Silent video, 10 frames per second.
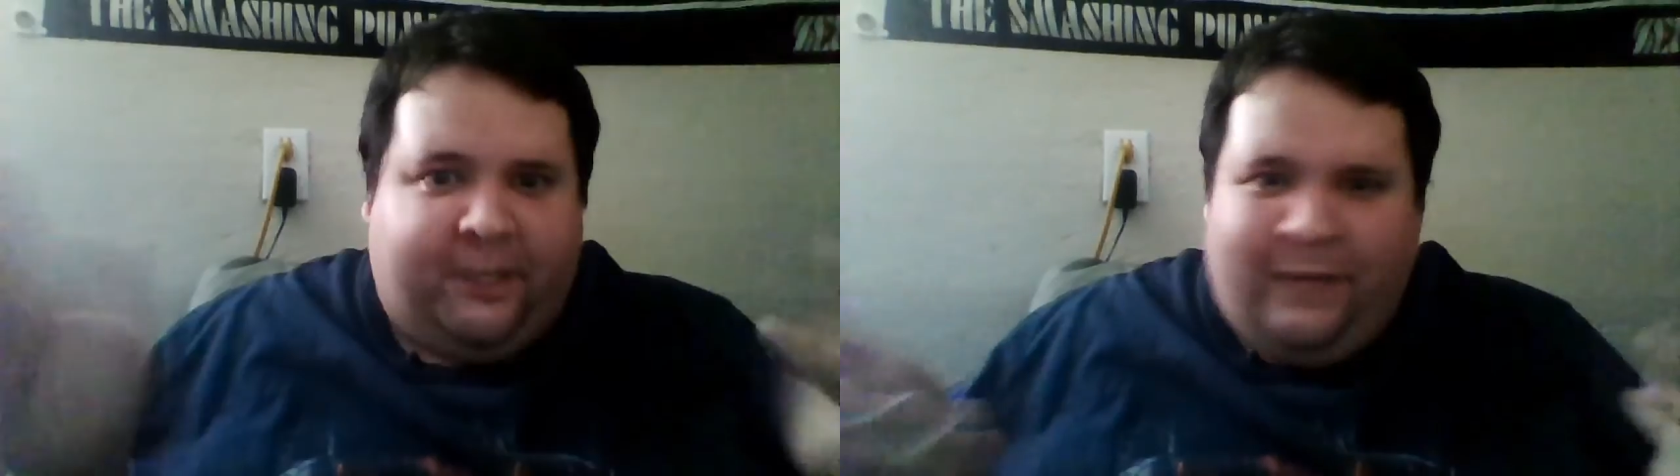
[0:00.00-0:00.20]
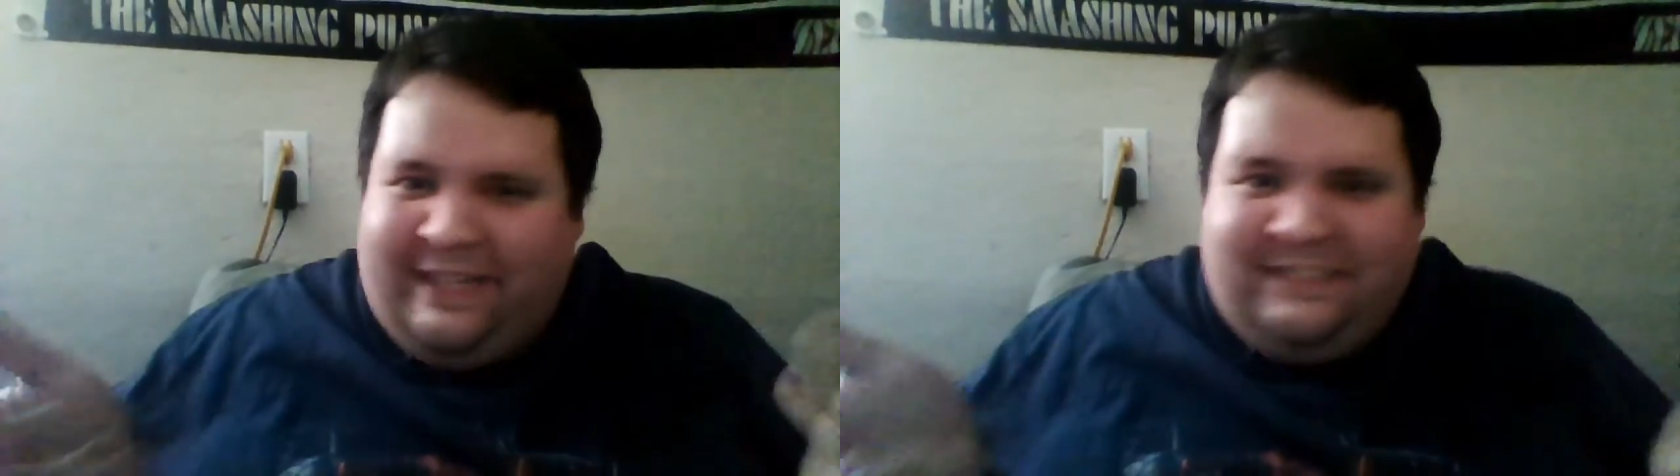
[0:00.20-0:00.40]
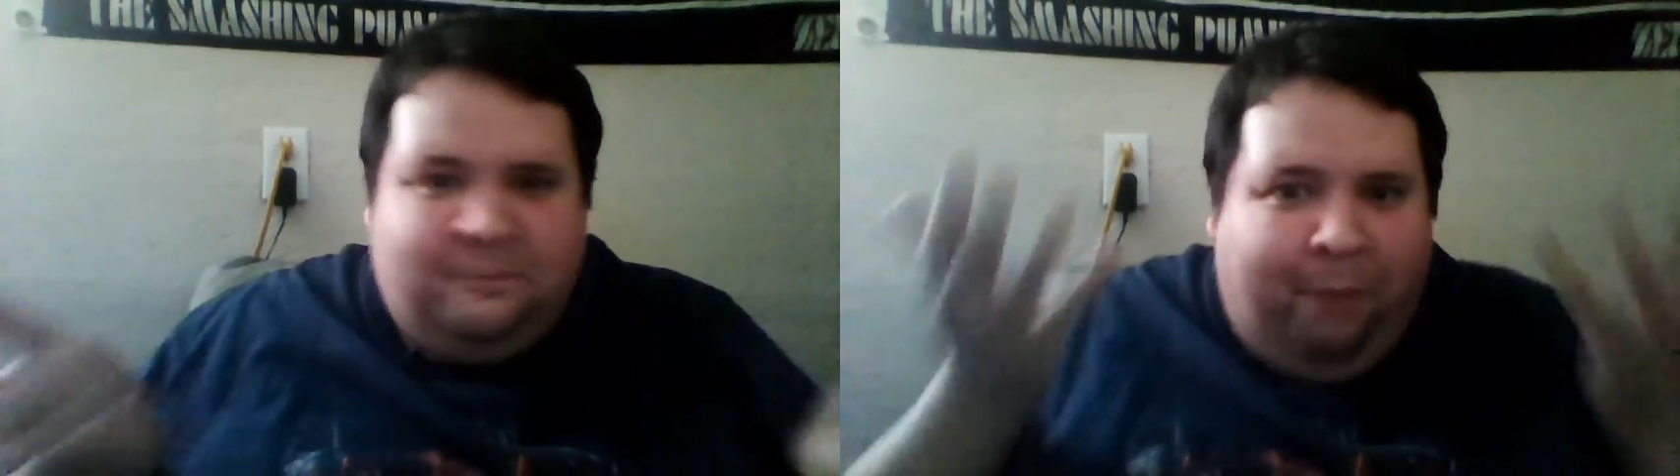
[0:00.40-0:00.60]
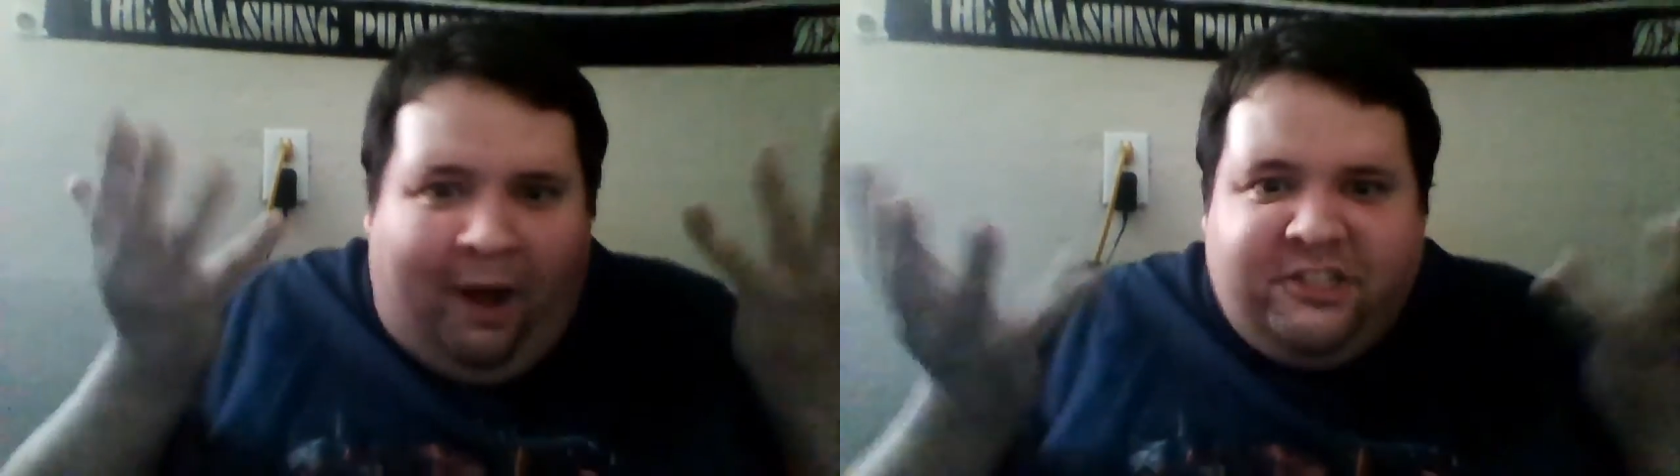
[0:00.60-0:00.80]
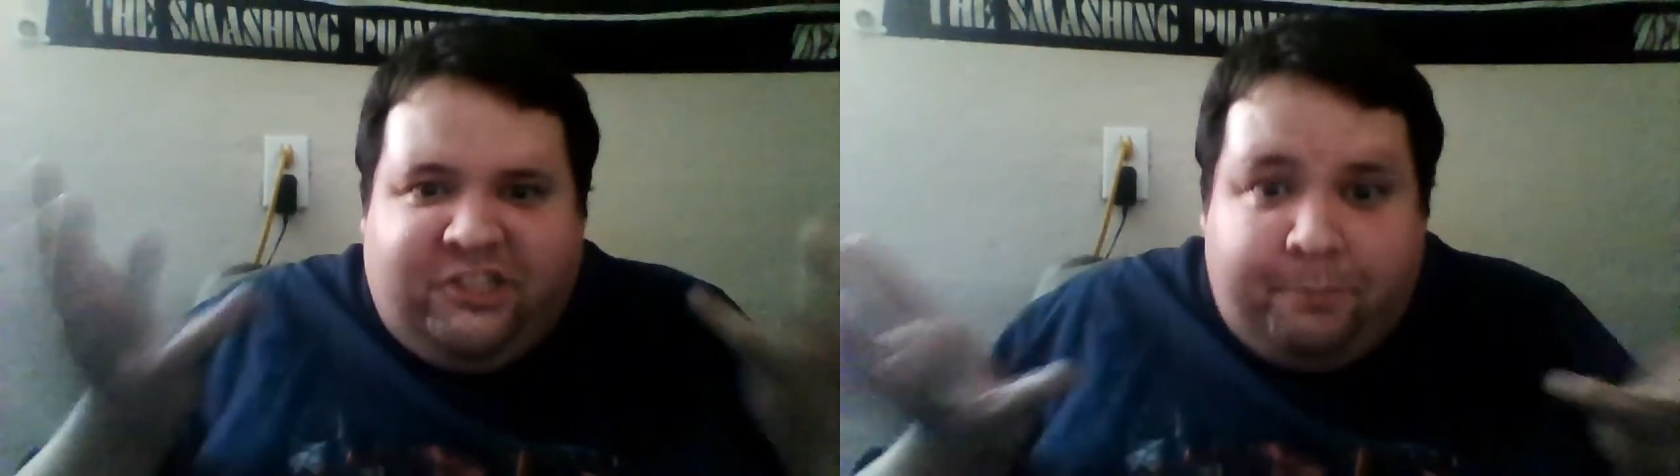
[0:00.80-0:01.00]
can we at least
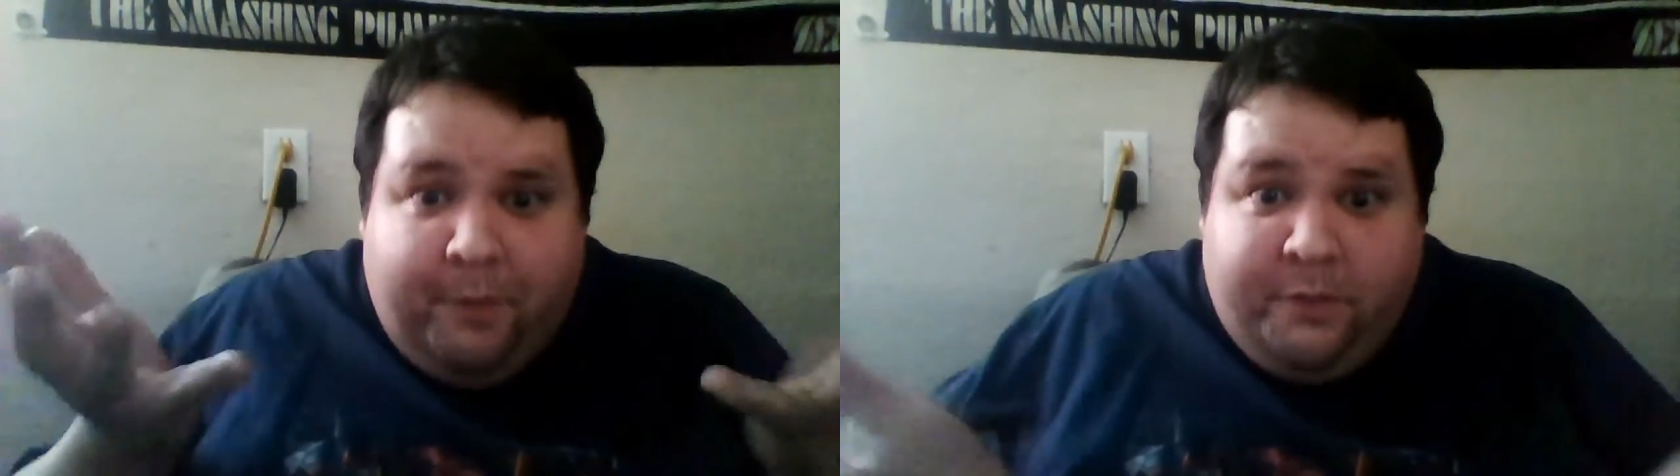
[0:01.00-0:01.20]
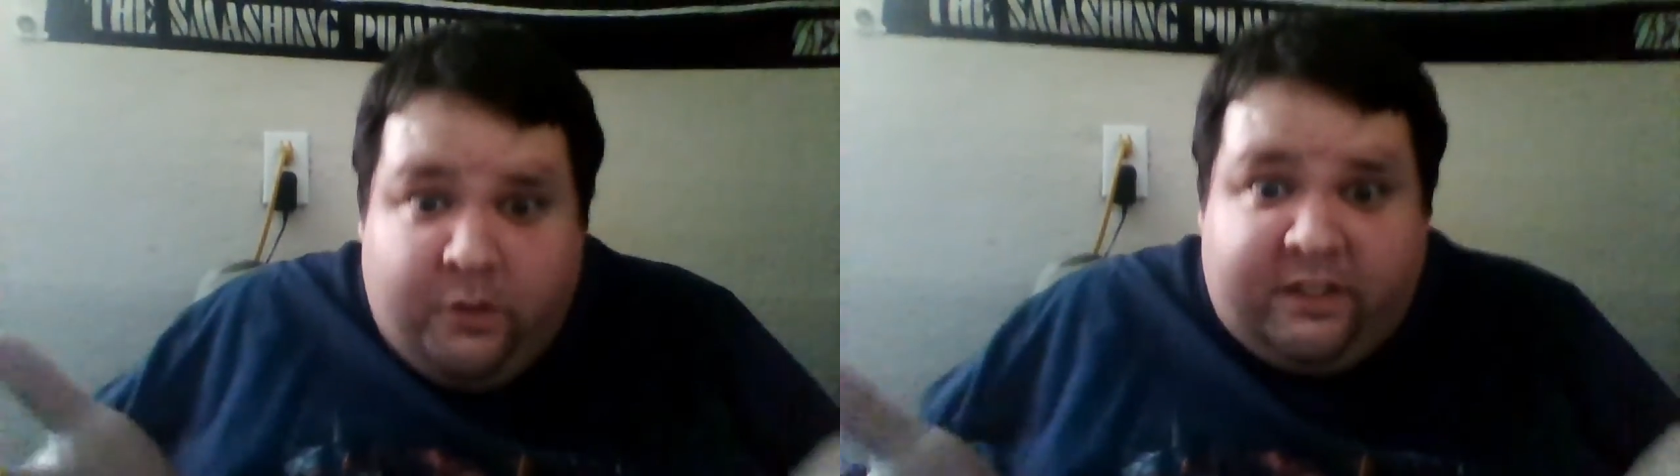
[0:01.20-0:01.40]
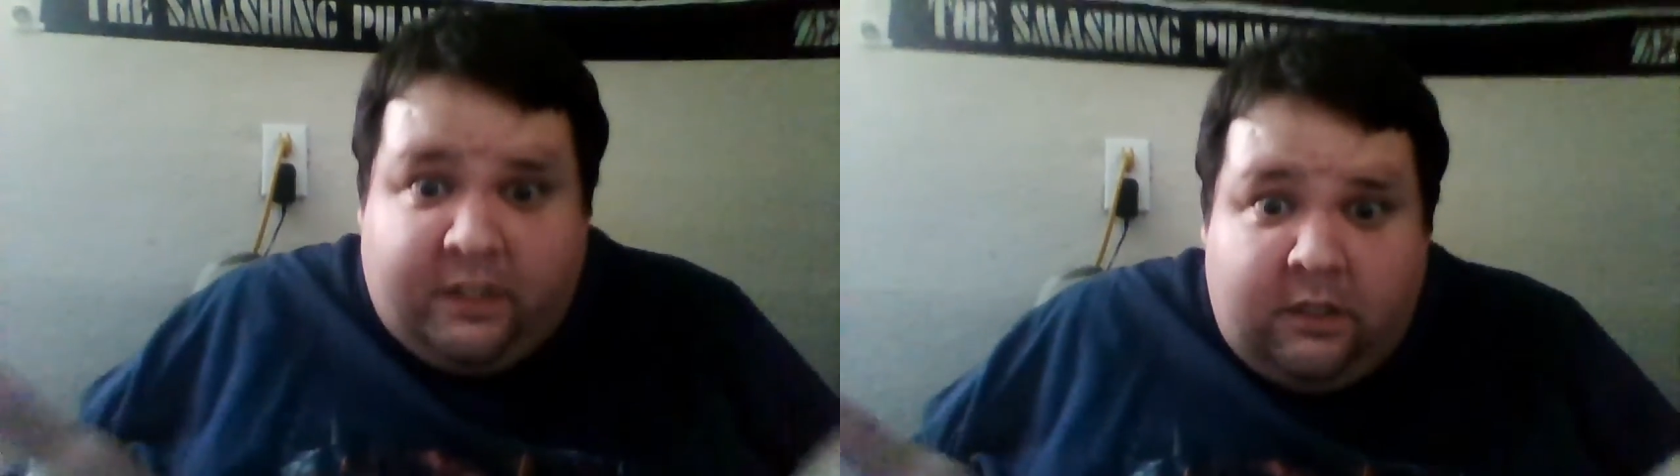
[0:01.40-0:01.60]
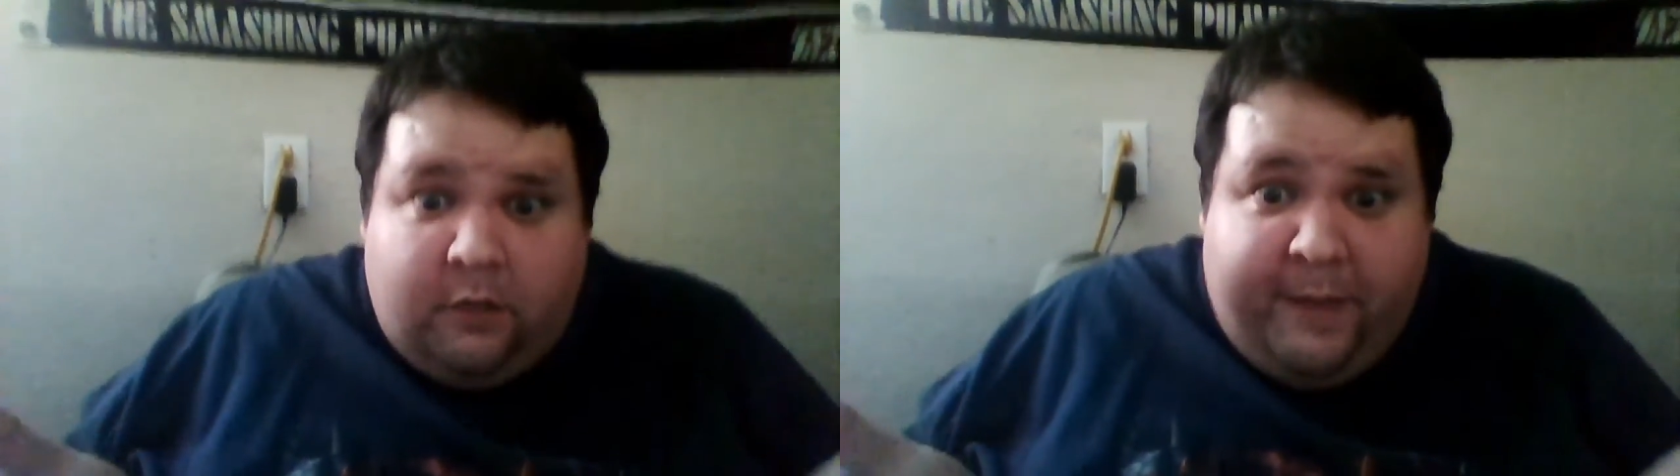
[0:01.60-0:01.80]
punch up the music a little